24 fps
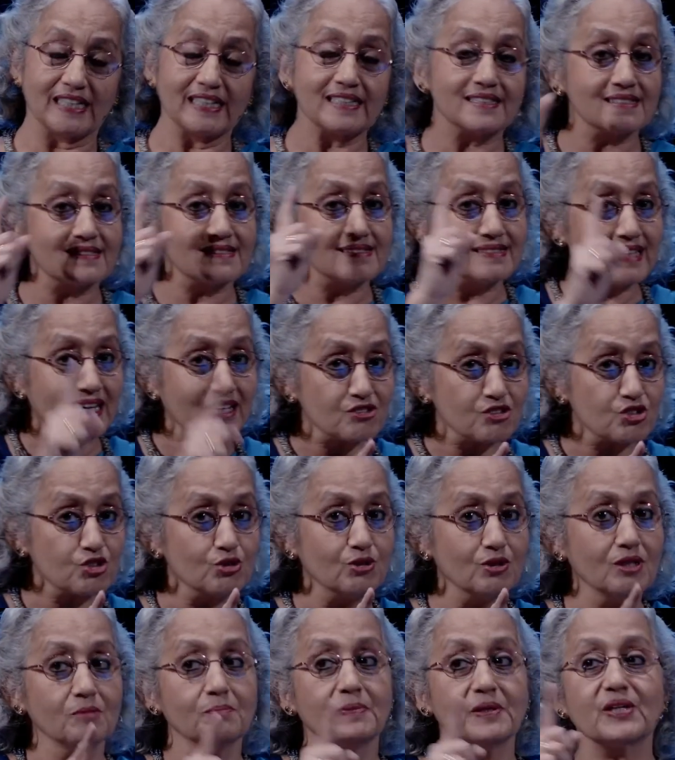It is
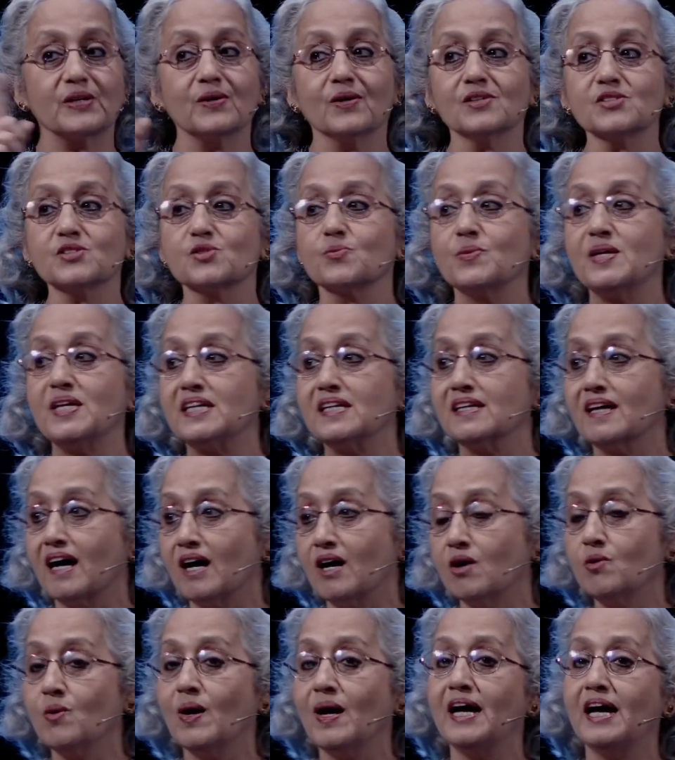natural because we
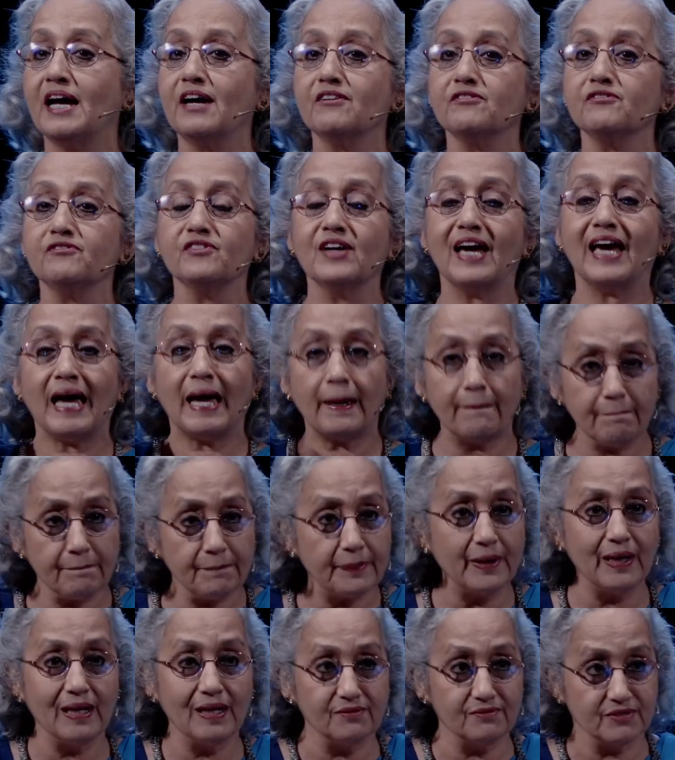now have
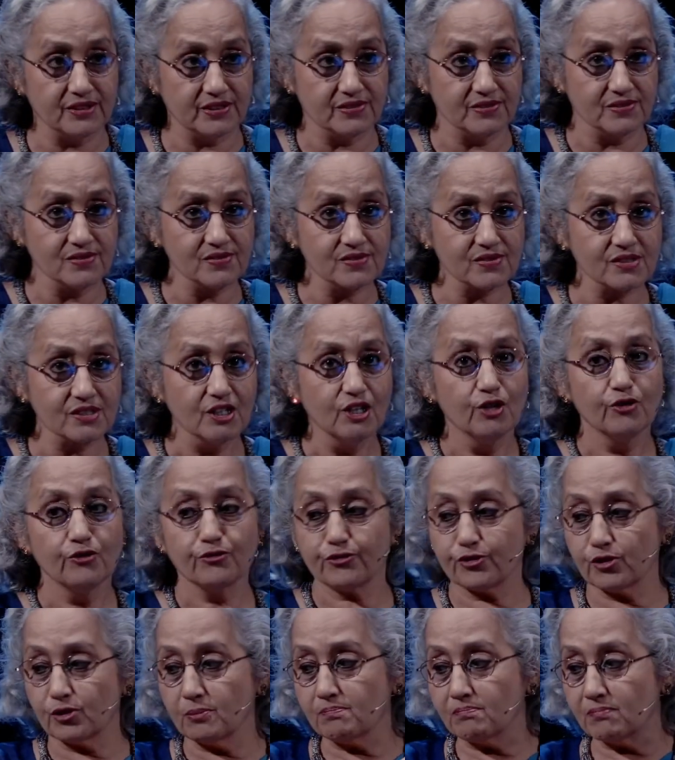ample evidence
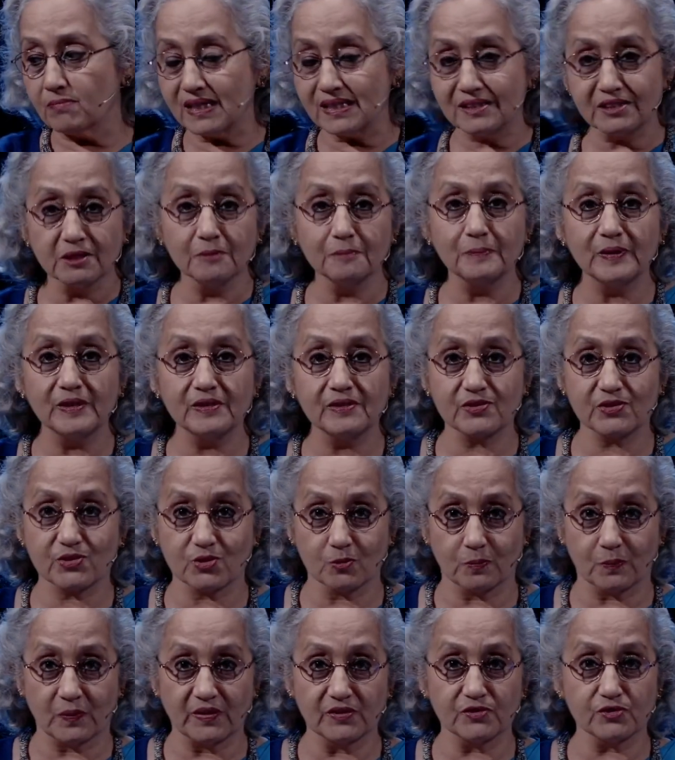from multiple
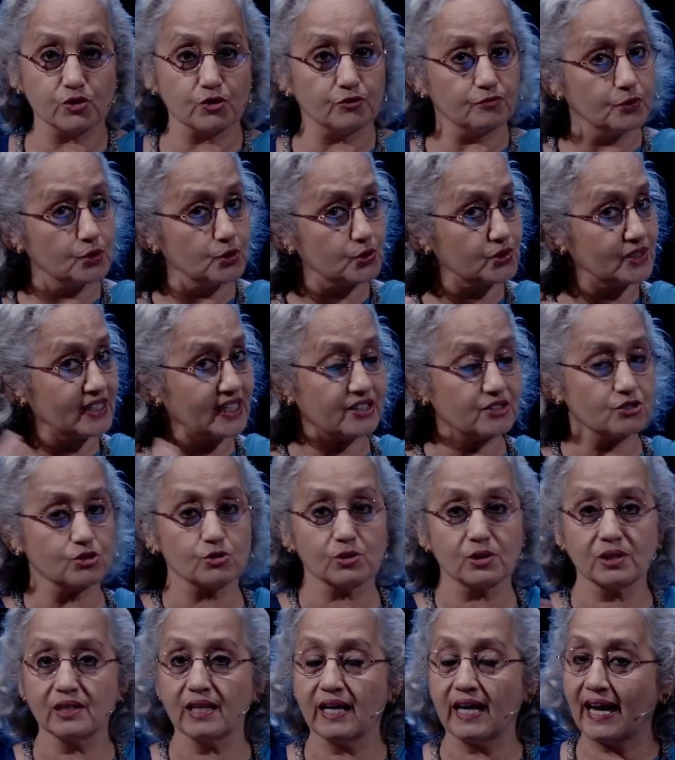disciplines of both
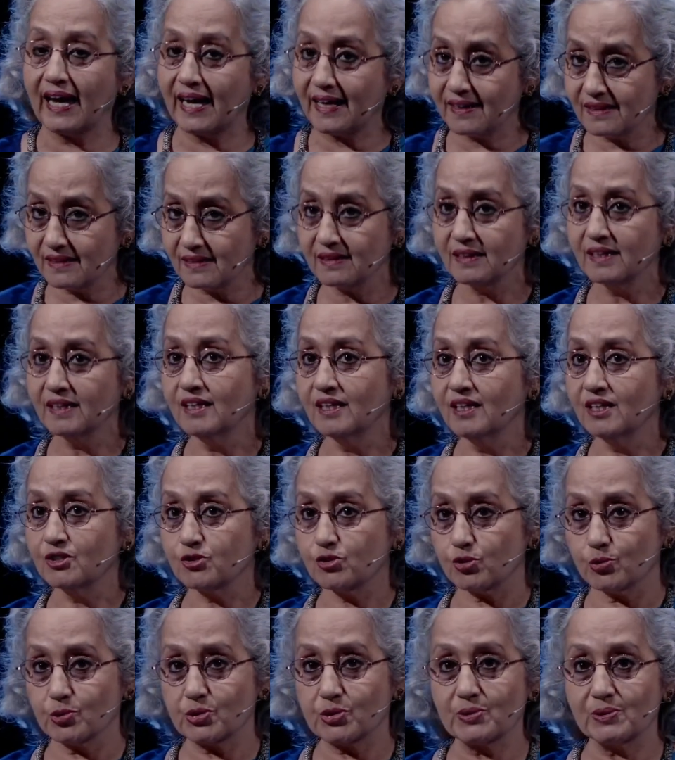natural and
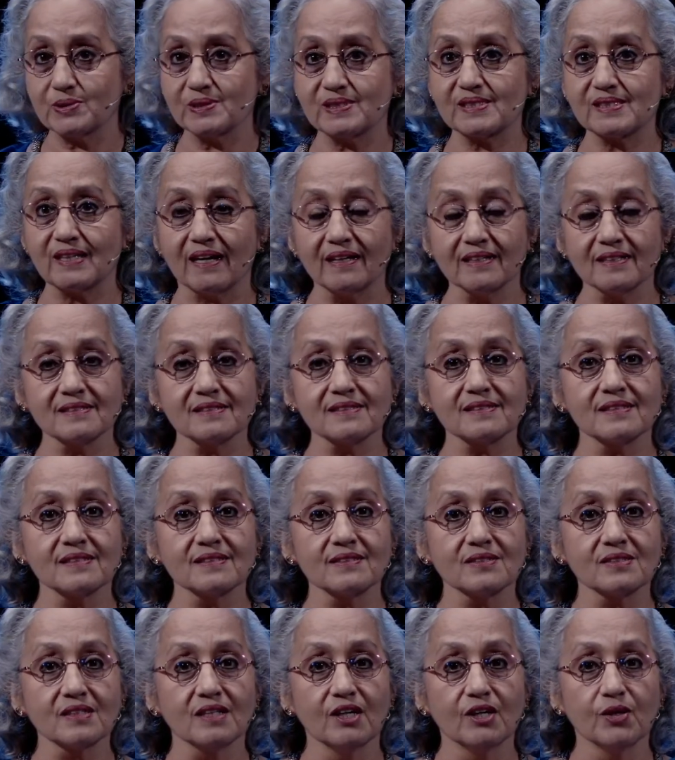social
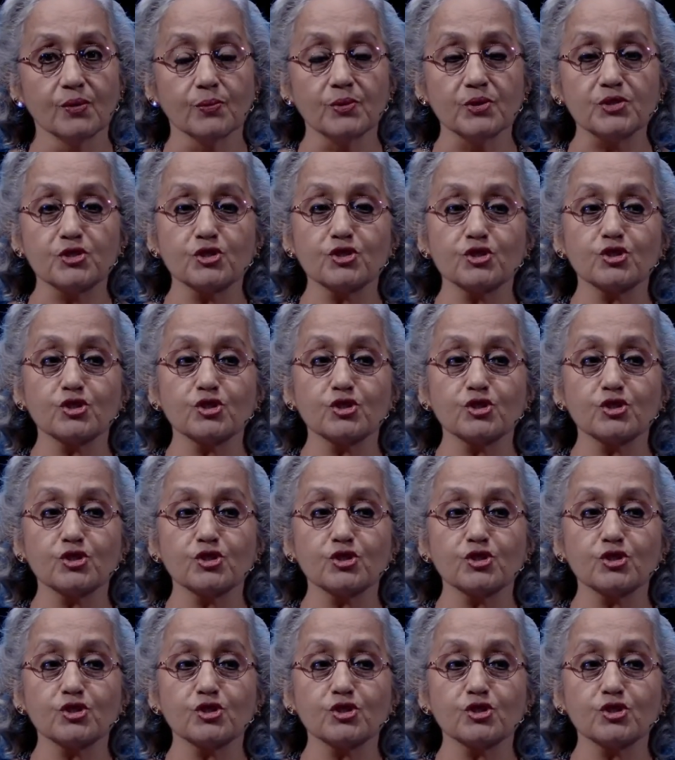sciences, which is